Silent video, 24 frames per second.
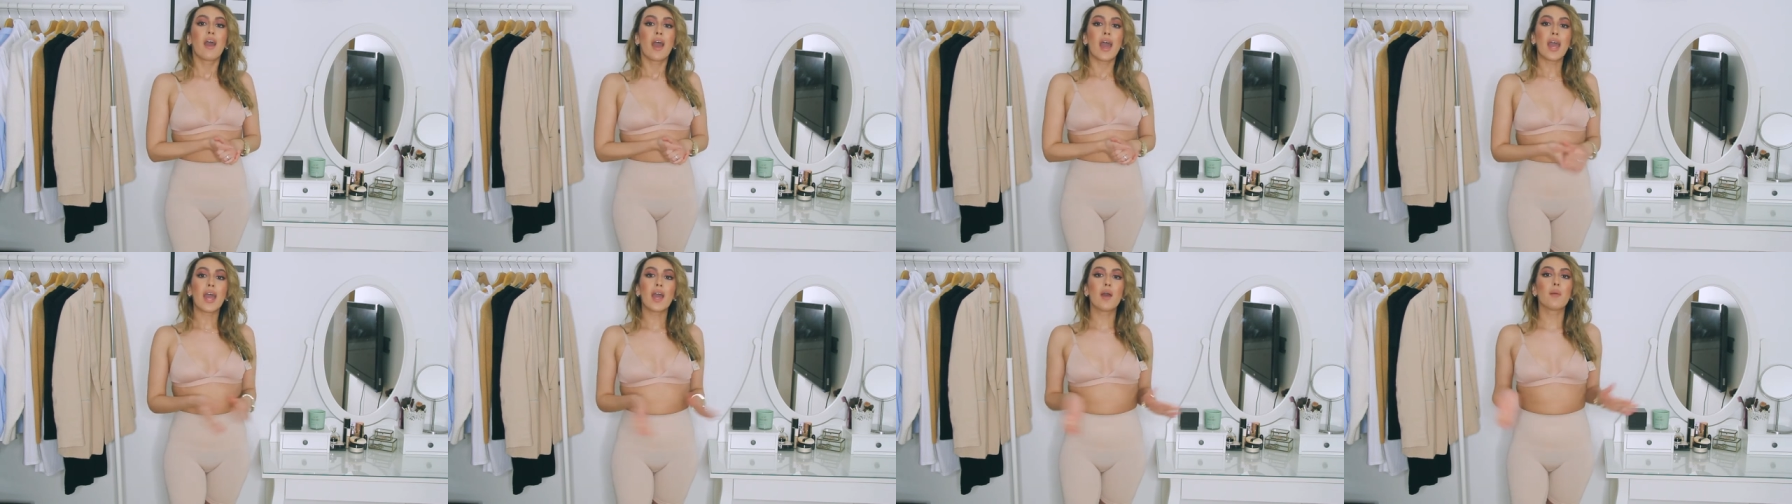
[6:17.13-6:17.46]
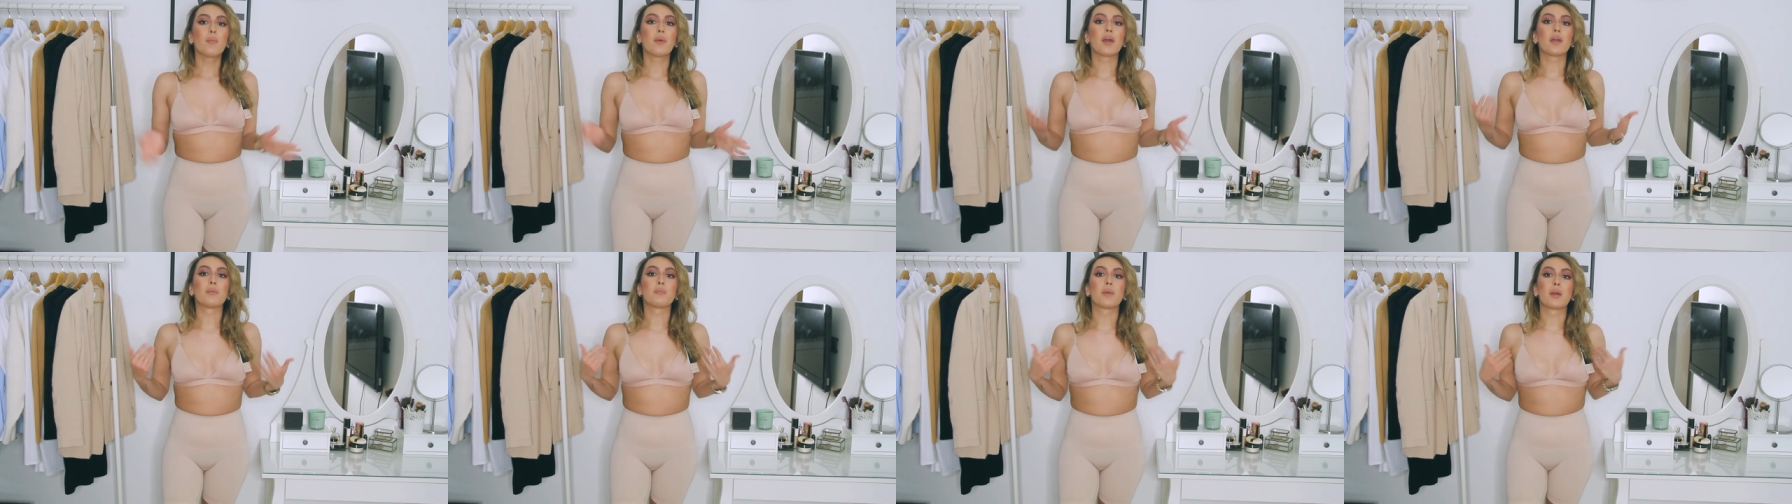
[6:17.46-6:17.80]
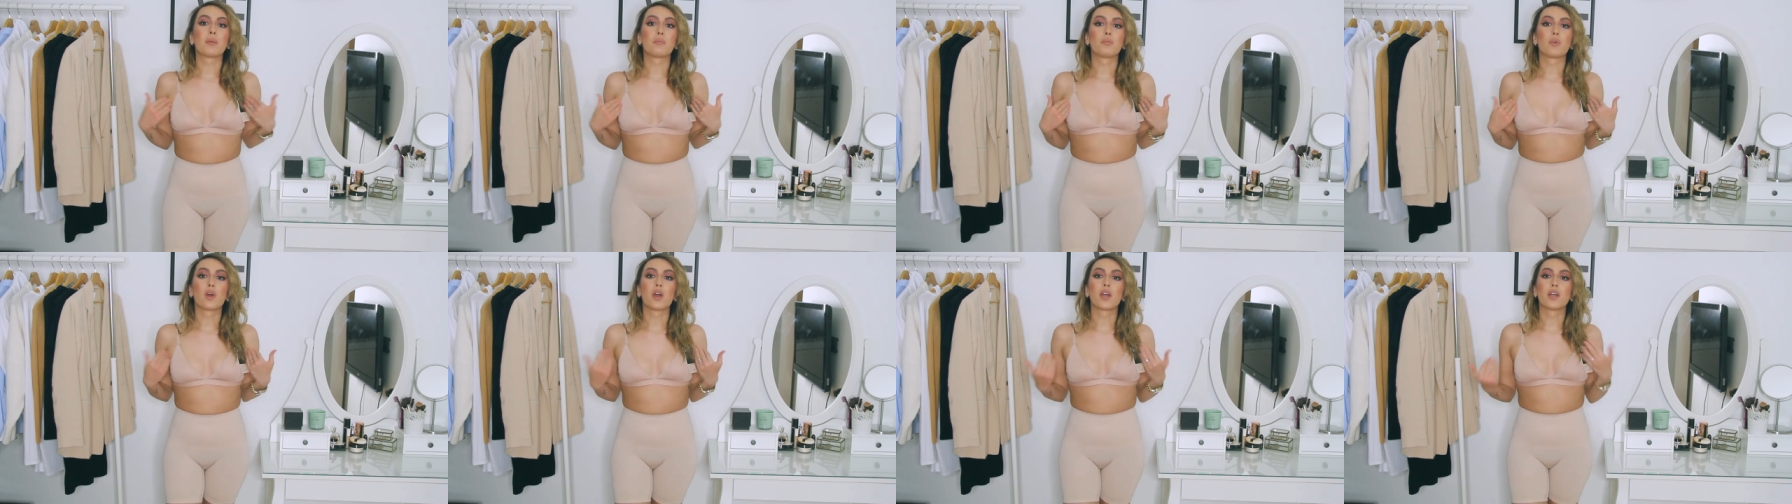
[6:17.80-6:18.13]
M and
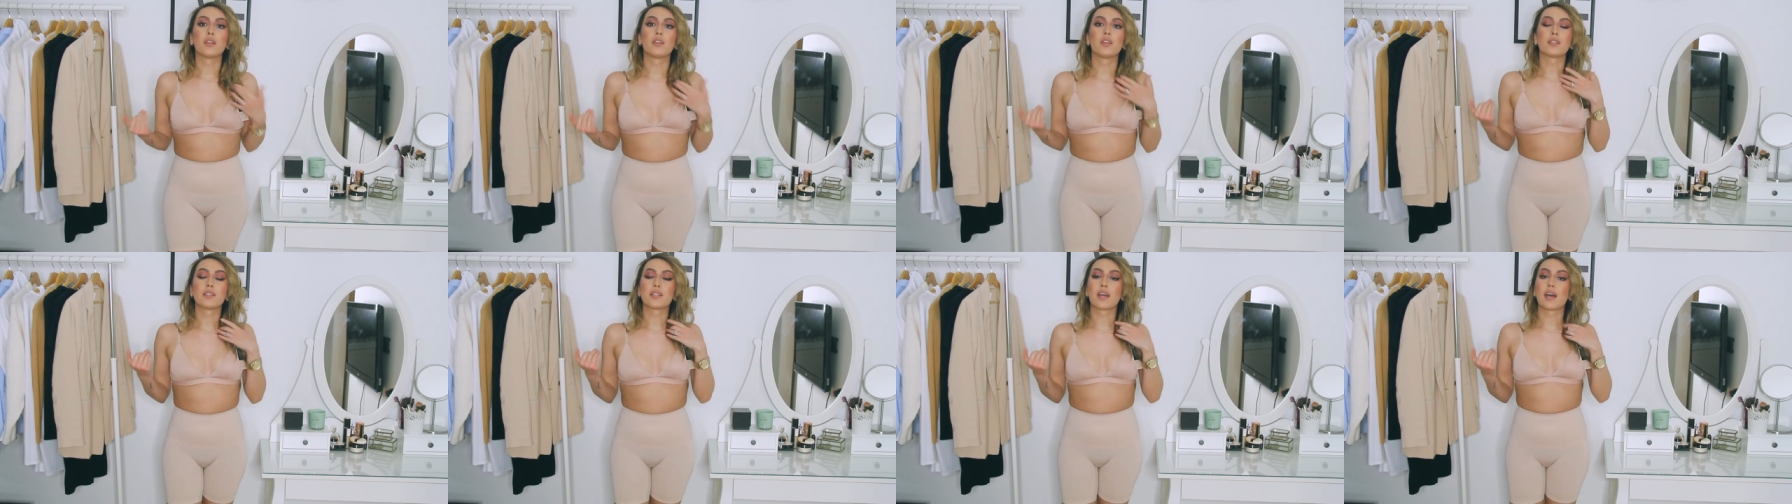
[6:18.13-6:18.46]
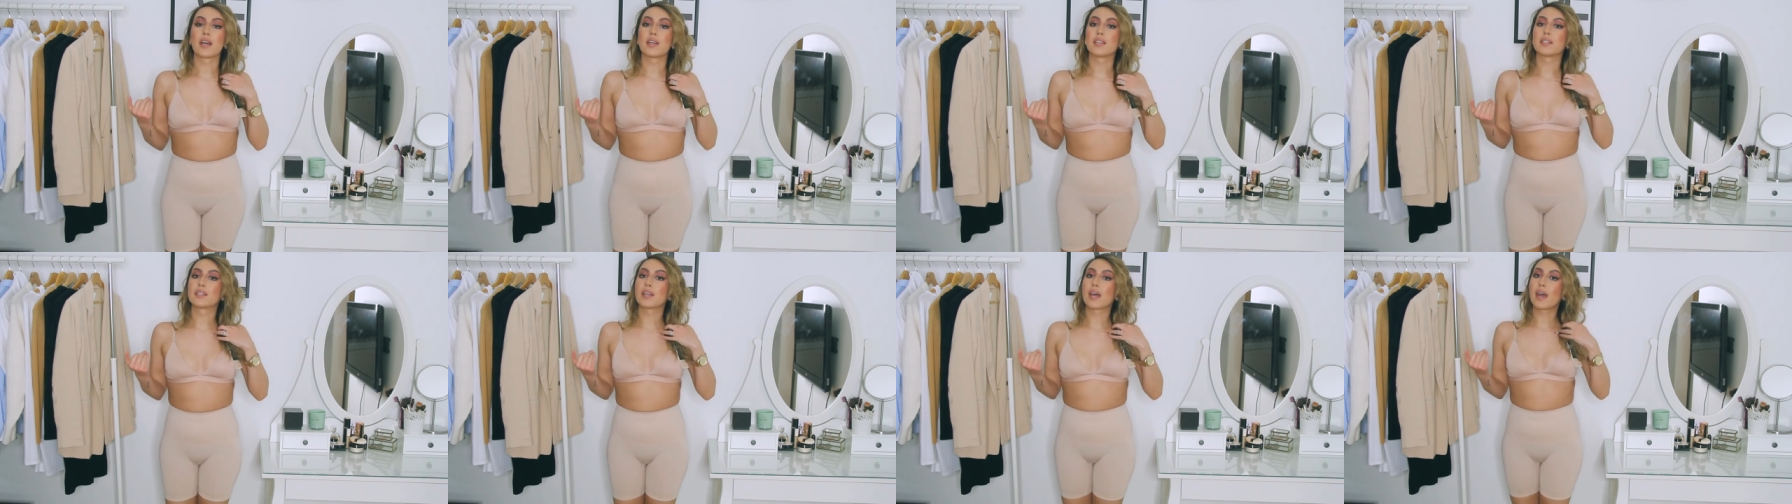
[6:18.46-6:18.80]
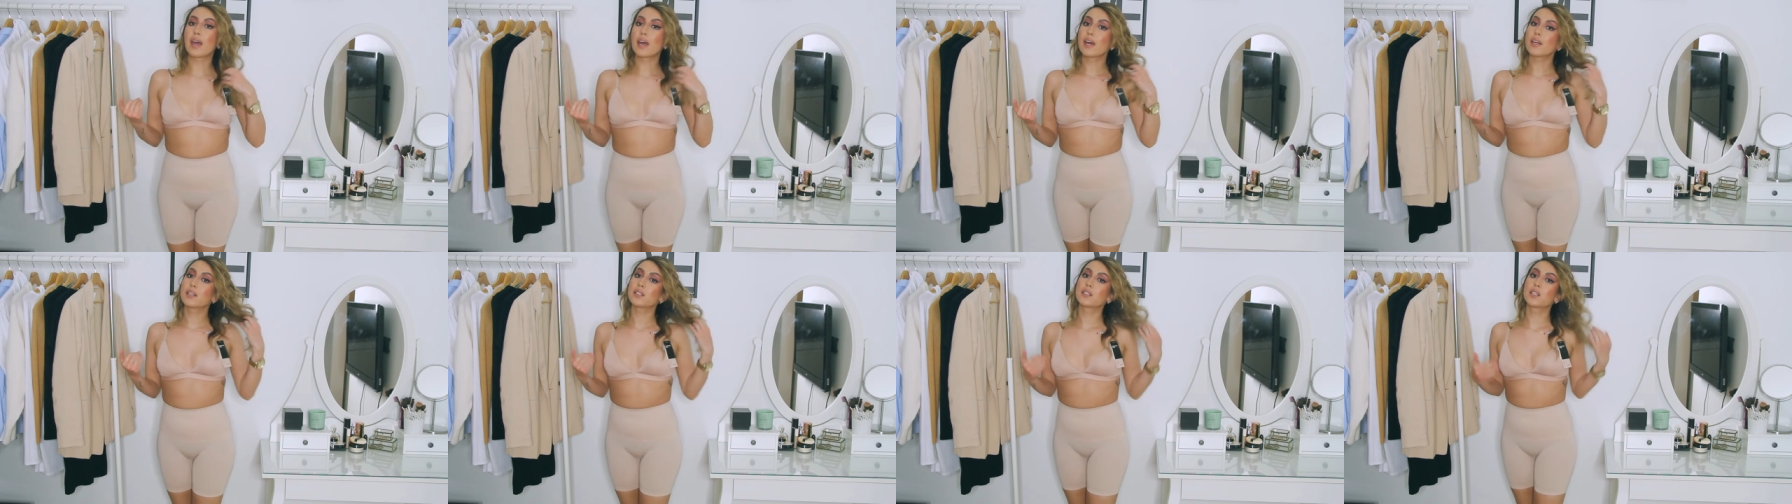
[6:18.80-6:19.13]
my bra in the size
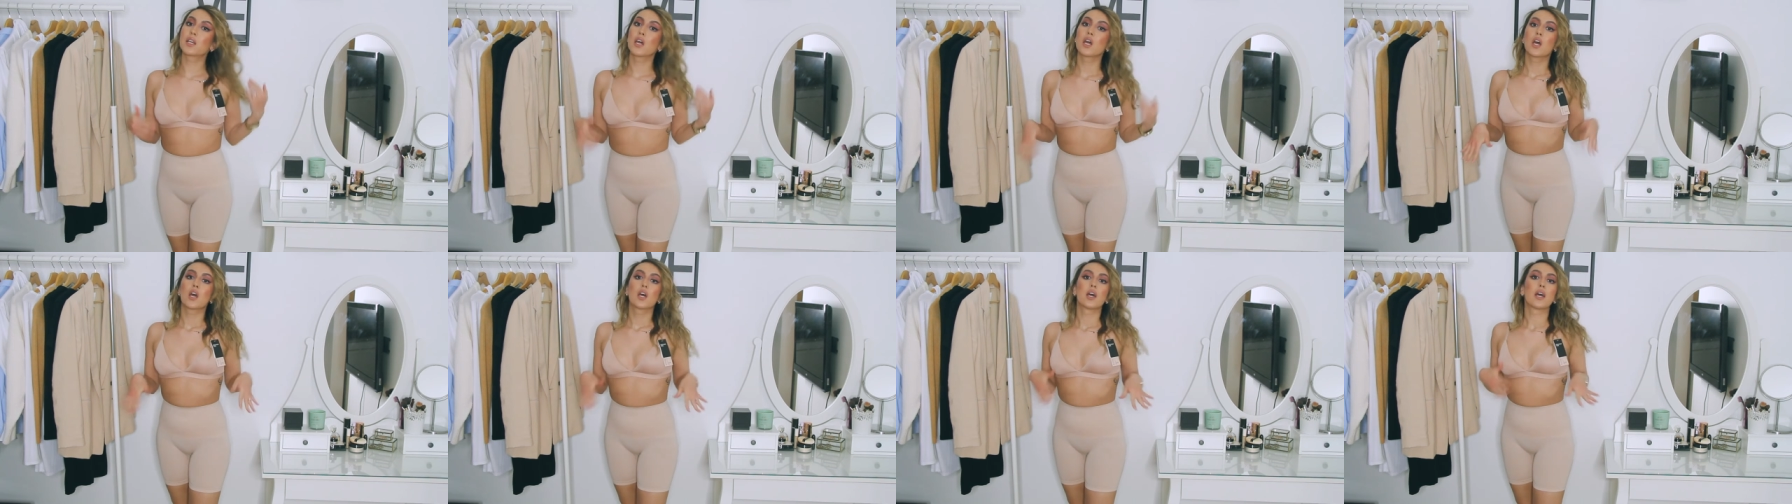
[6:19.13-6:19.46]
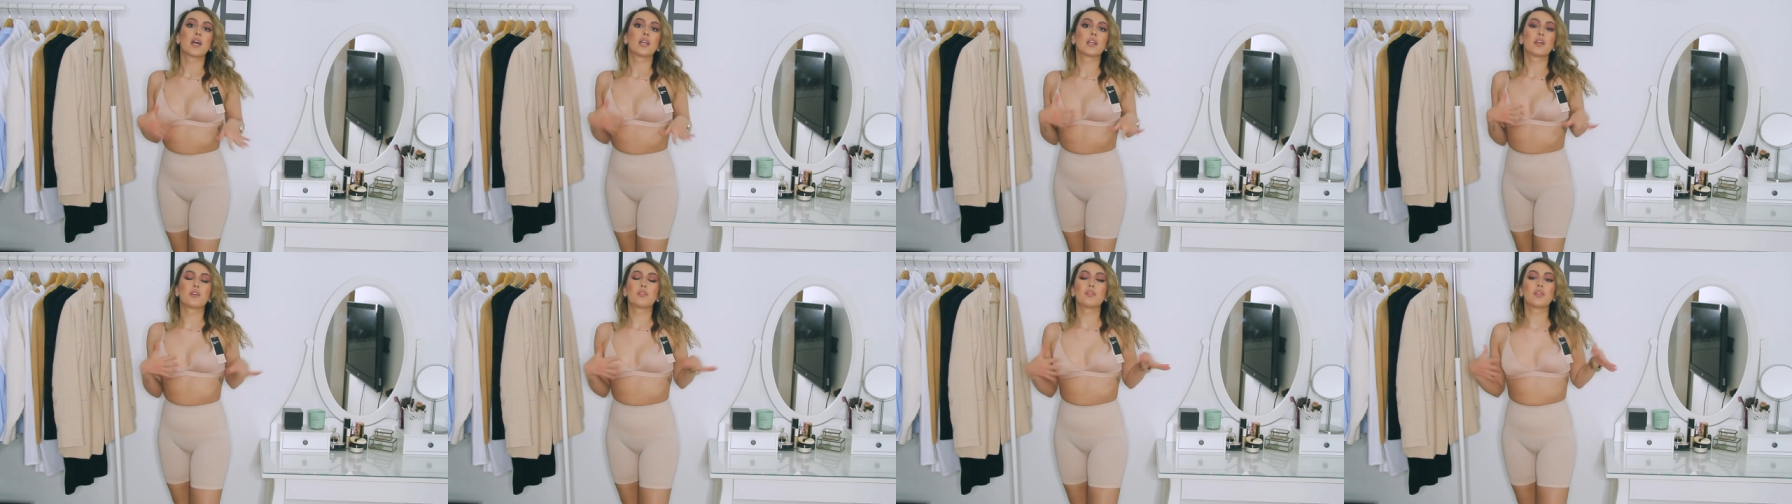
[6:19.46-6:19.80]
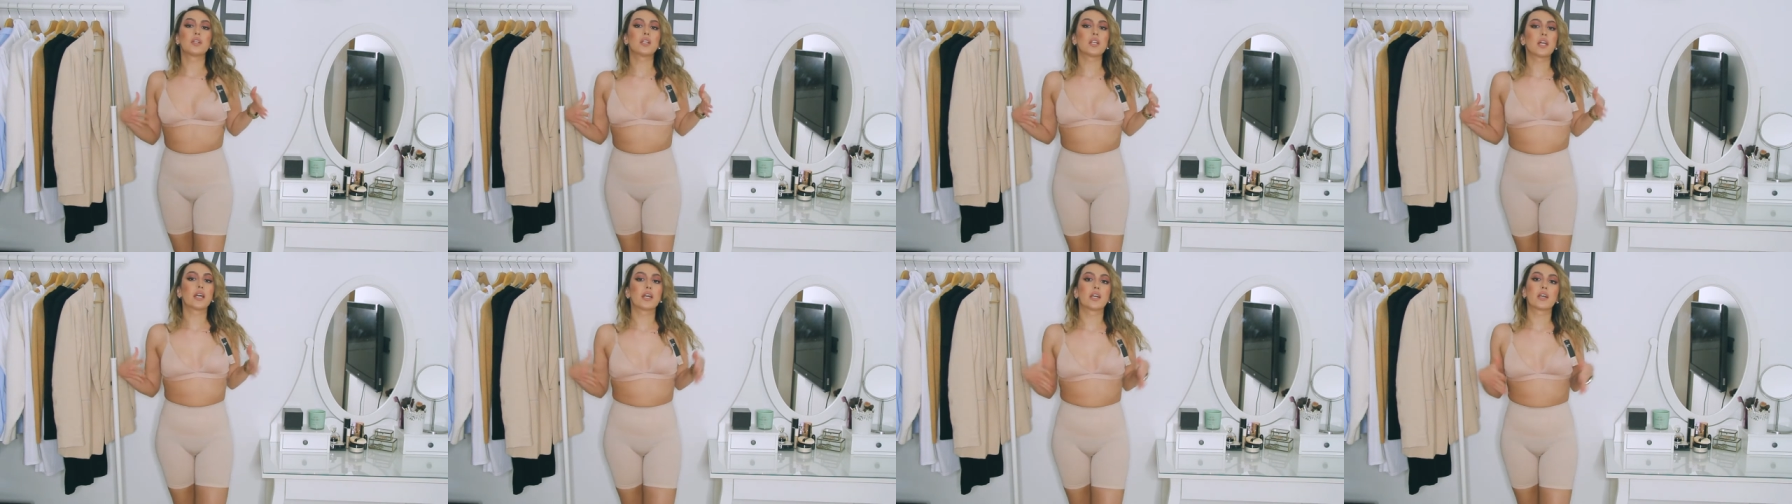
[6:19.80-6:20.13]
S and I
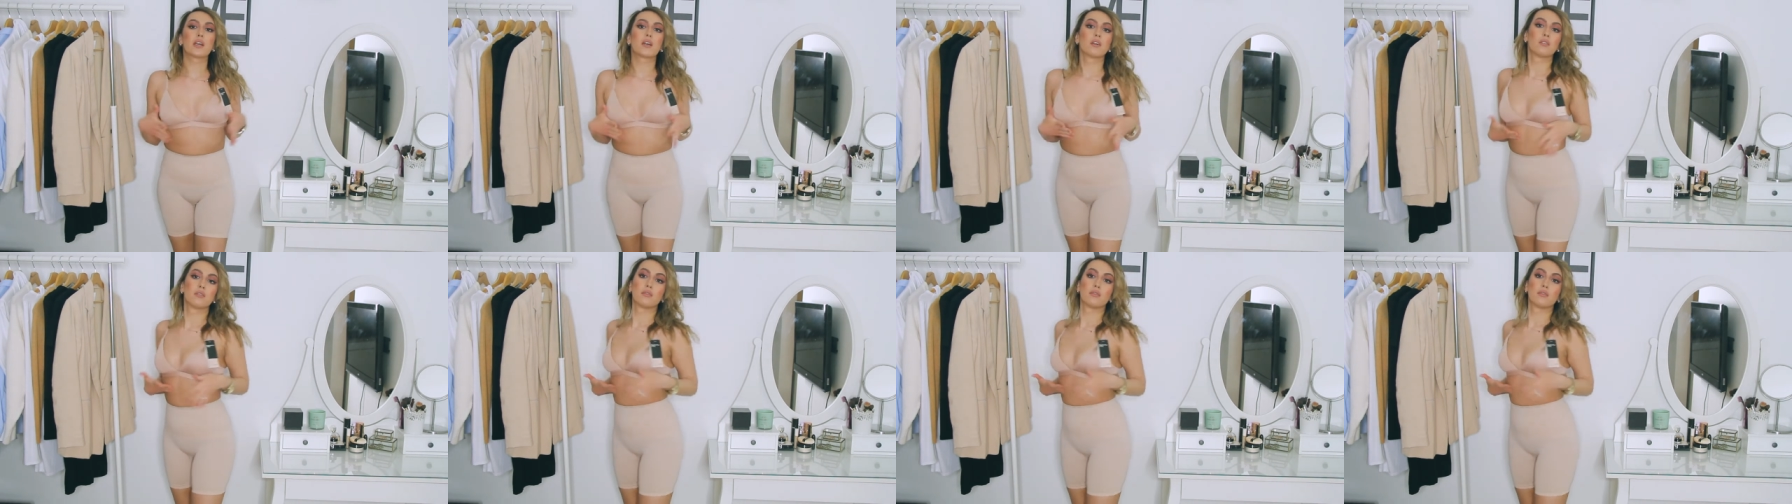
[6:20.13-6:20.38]
feel like